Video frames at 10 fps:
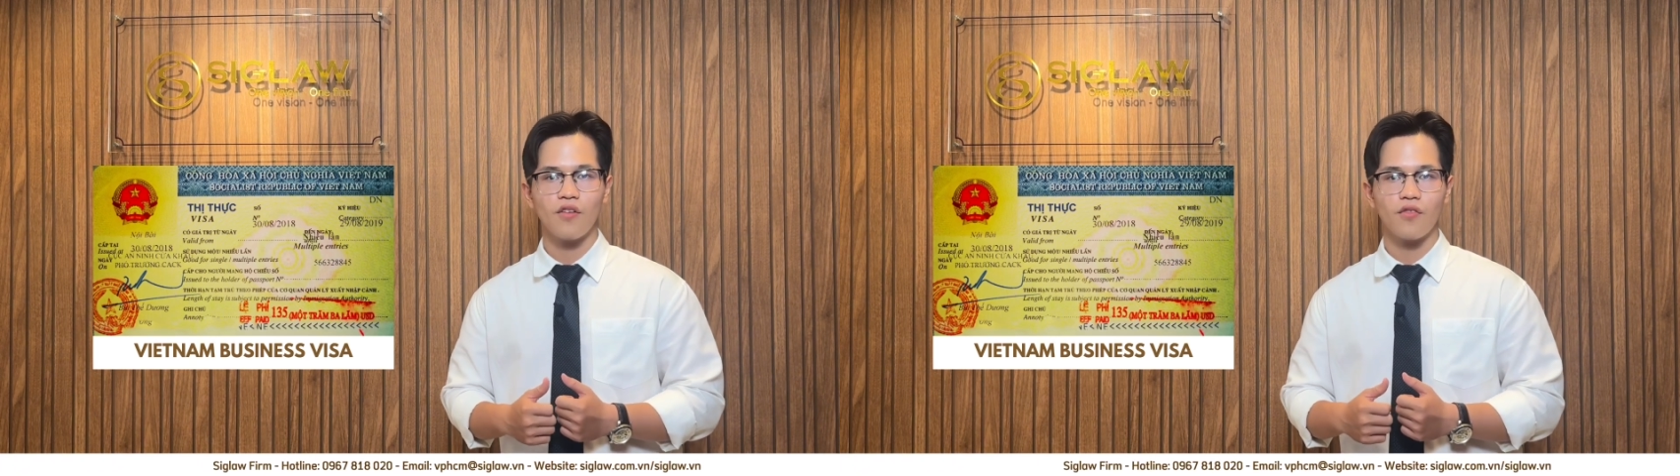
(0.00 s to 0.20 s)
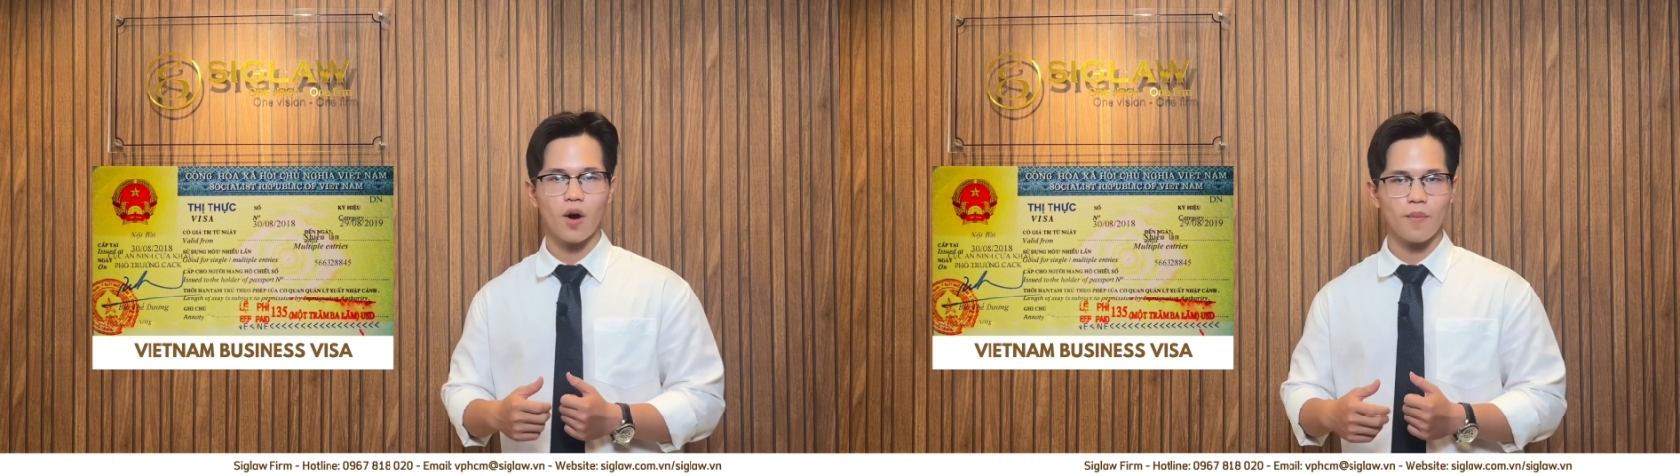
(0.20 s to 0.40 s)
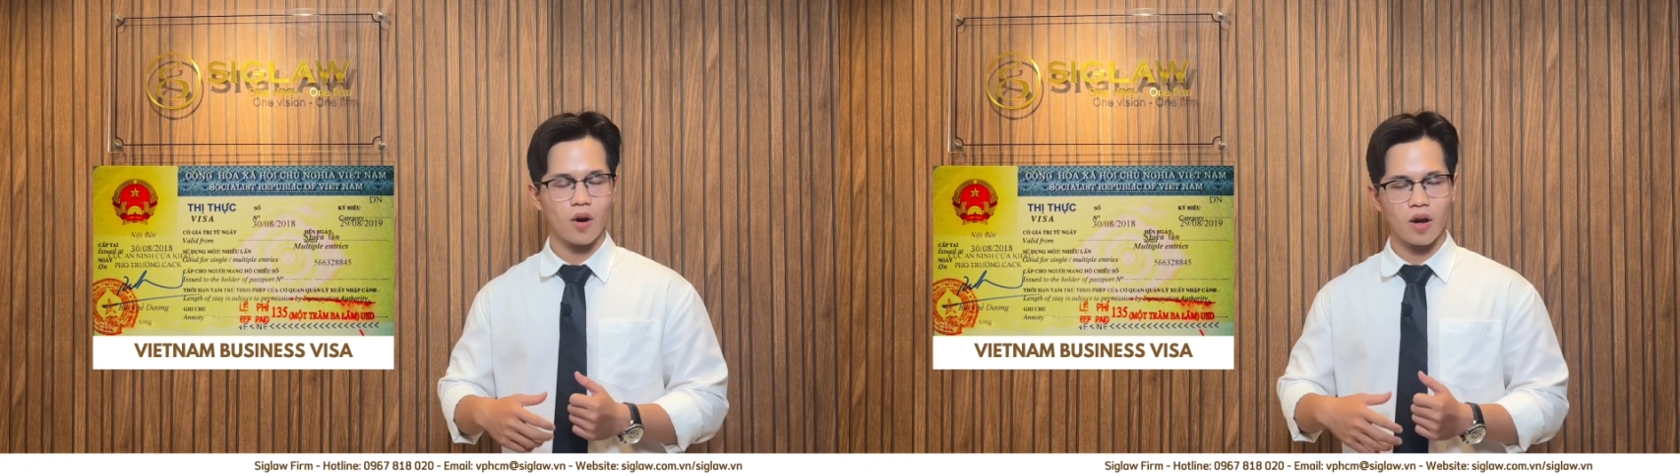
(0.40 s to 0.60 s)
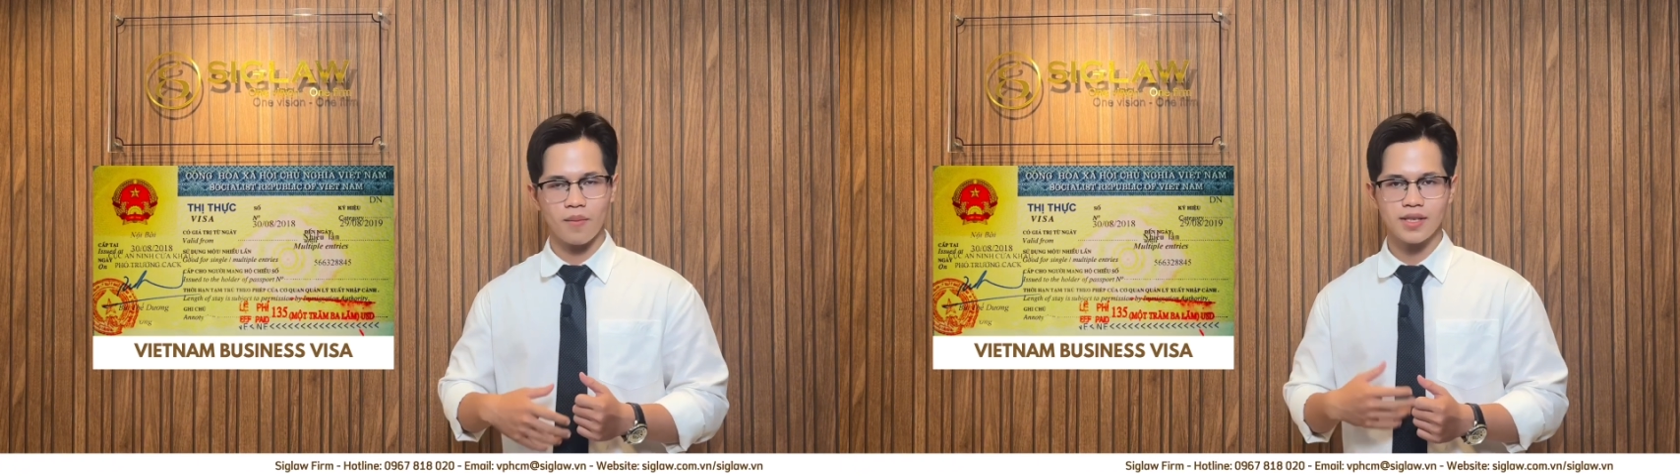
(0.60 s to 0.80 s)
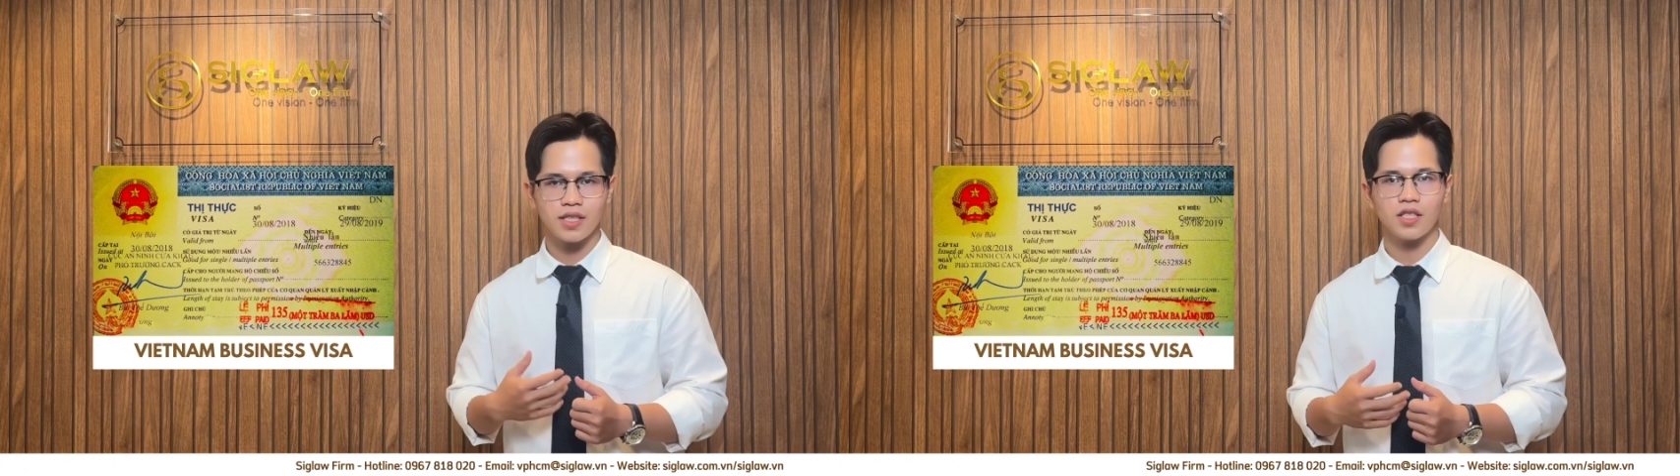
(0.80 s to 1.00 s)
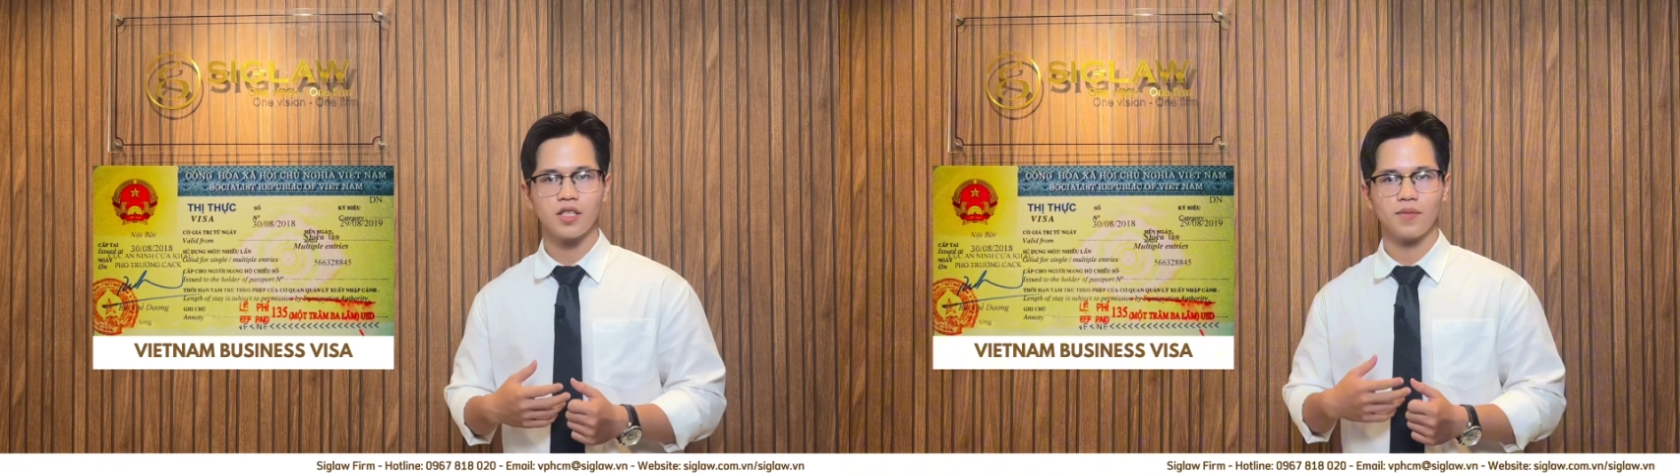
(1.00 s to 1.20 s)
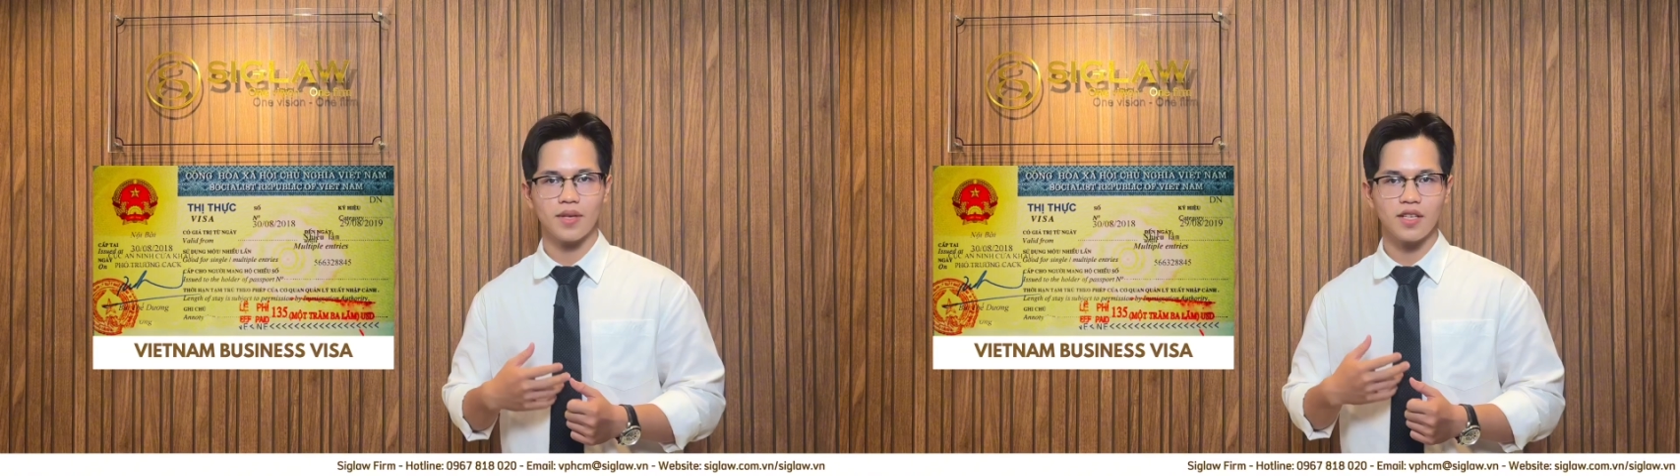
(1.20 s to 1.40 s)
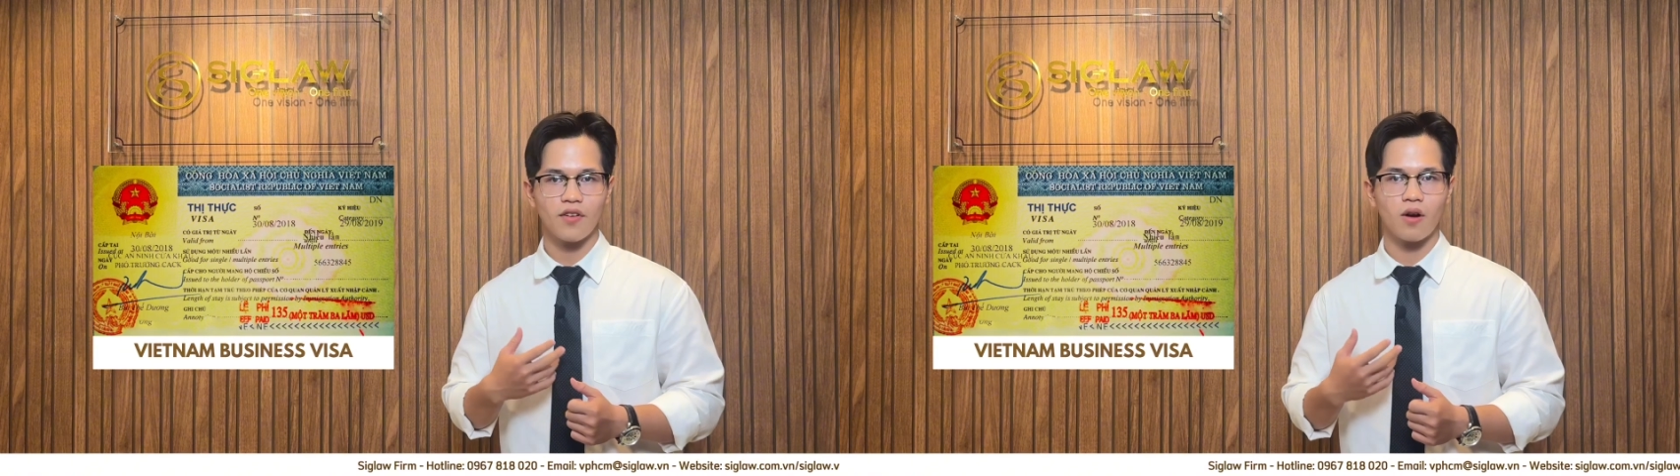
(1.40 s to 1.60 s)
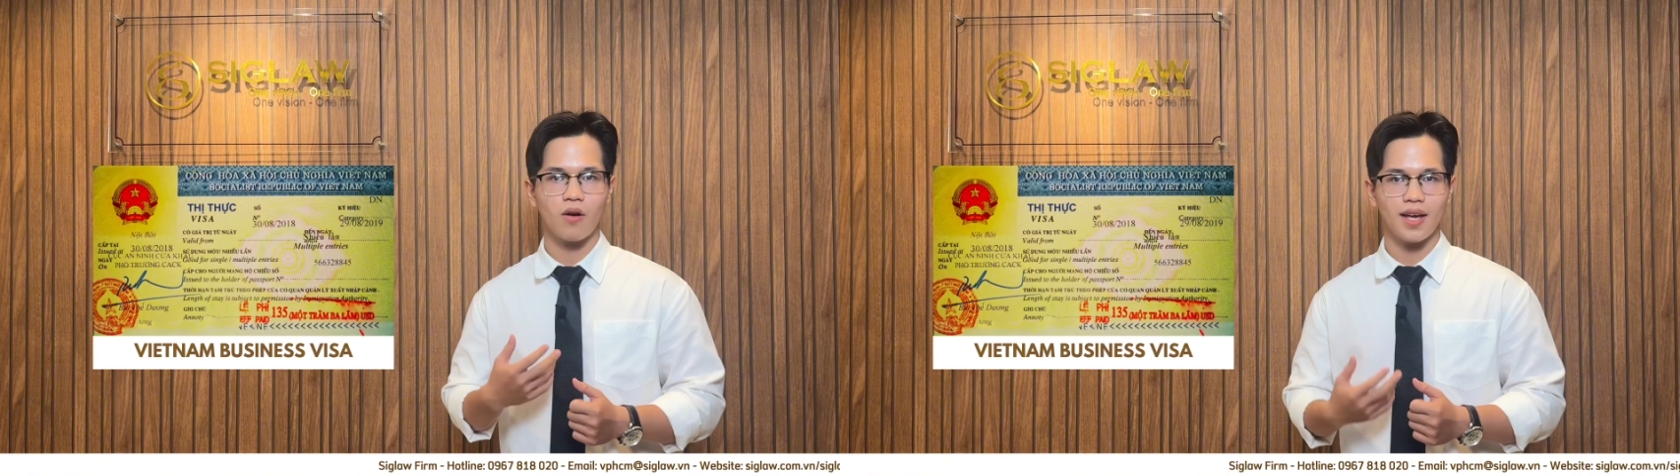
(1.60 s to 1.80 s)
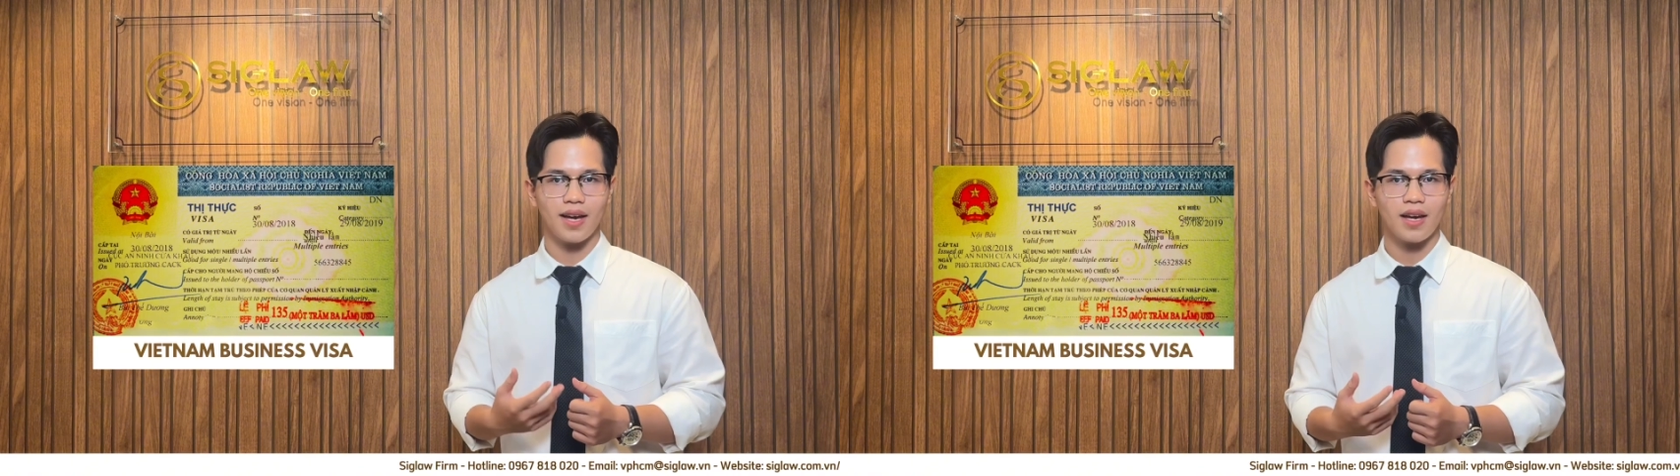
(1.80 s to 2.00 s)
For employment
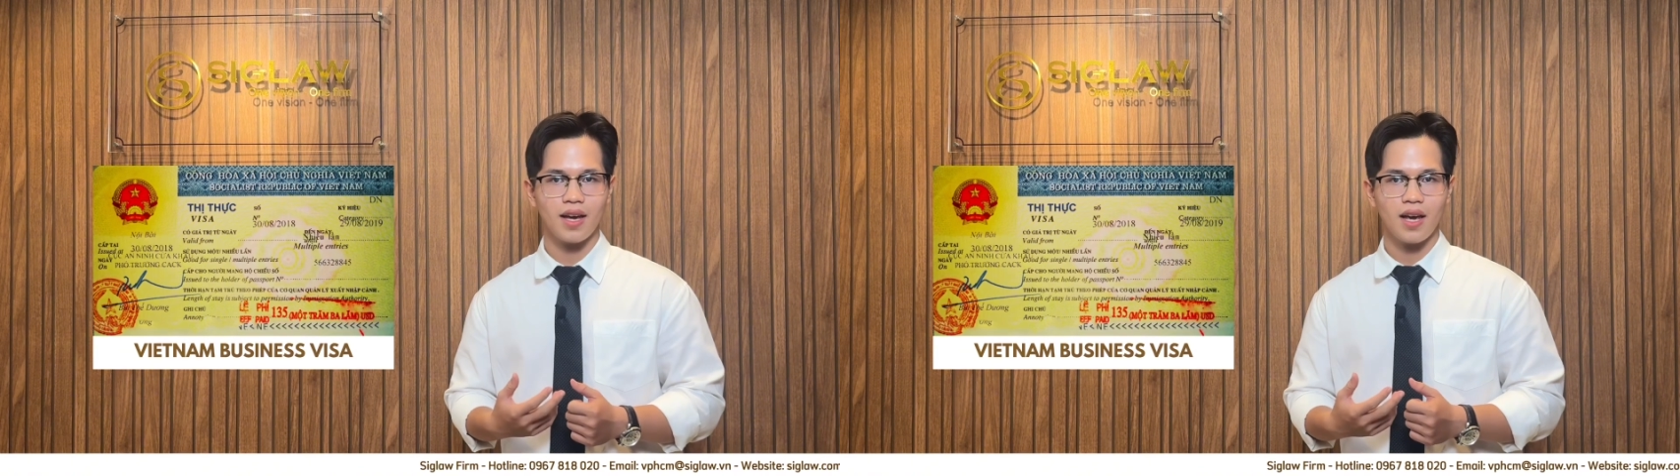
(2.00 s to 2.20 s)
specifically,